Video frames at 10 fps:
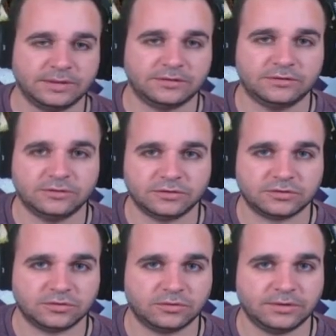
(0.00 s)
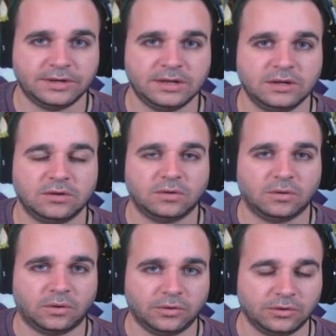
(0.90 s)
to do the story
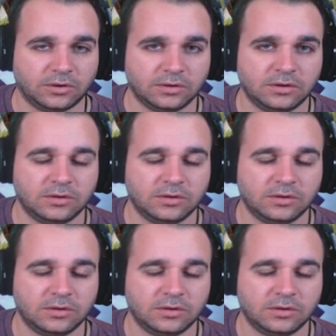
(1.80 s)
or not.